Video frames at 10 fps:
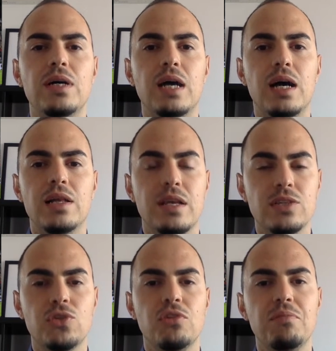that
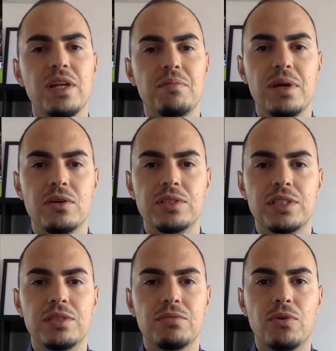should have been a
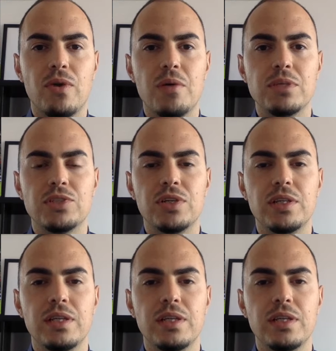penalty for Real Madrid.